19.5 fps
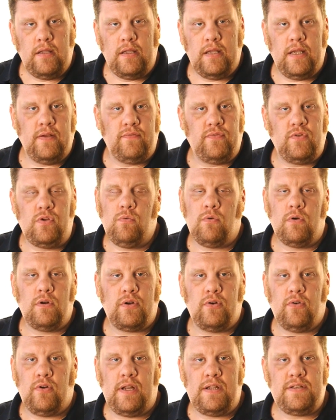If you want to
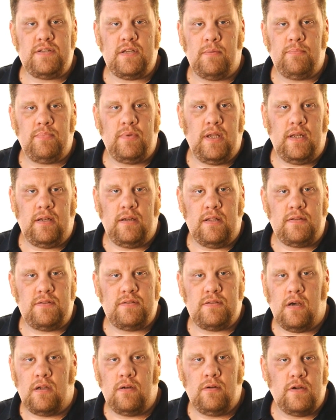create something
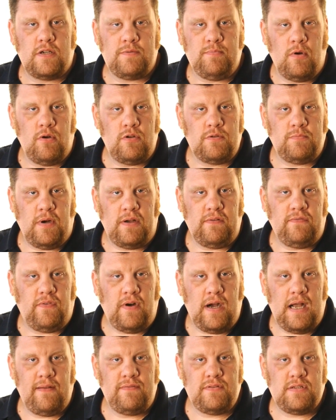that's underexposed by
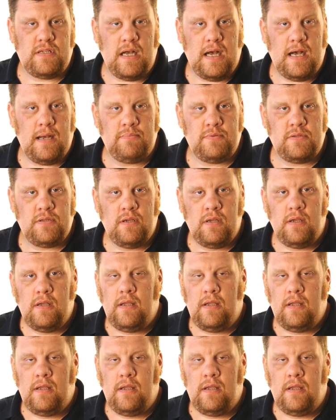five stops,